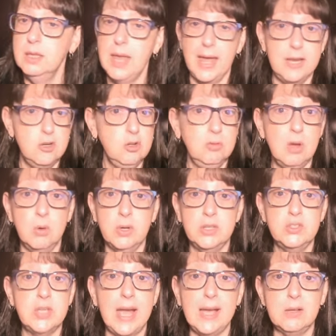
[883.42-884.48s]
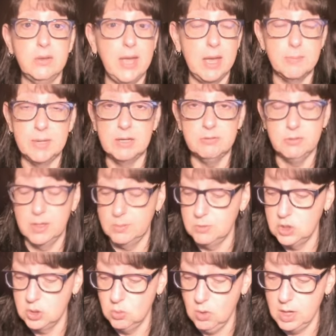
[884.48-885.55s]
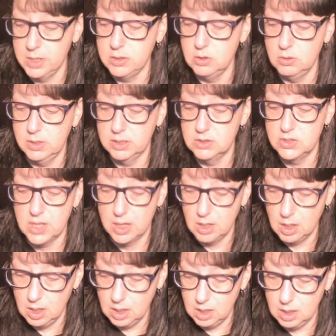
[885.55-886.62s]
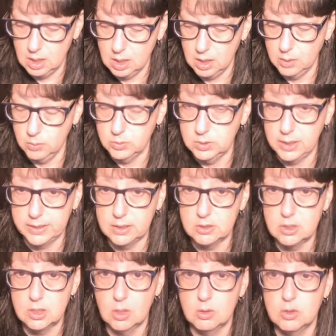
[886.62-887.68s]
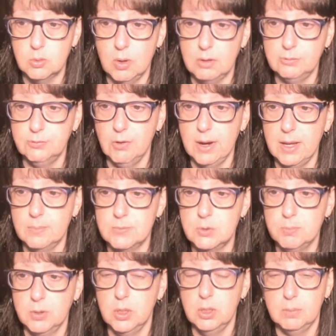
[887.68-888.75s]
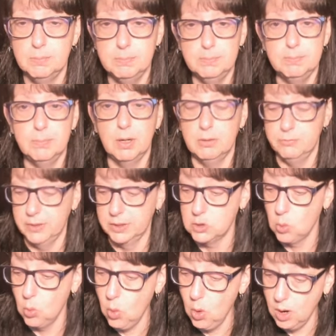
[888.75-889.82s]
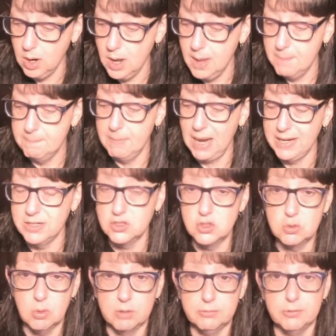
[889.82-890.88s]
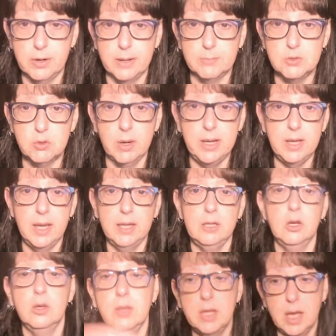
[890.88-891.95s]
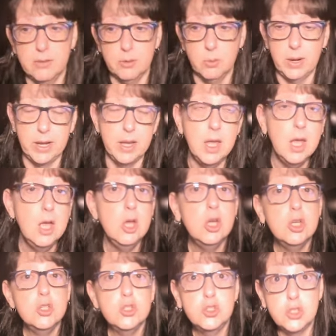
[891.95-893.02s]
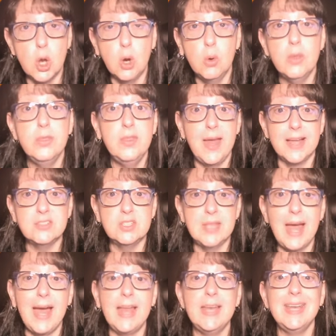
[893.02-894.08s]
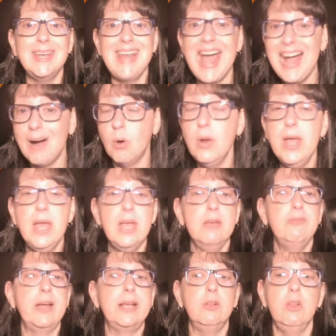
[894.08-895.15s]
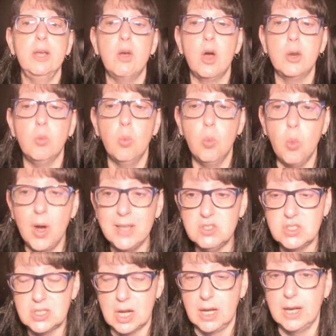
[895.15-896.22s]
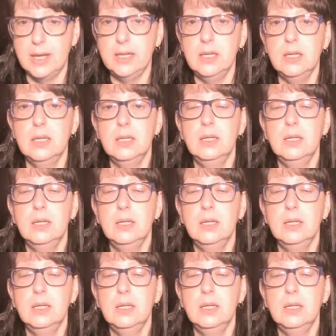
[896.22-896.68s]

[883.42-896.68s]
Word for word: and you know exactly how many frames you want, you can say, oh, I would like it to go 12 frames, boom, perfect. Or minus 12 frames, right? And go the other way. So that's that. Now, if I click on one side,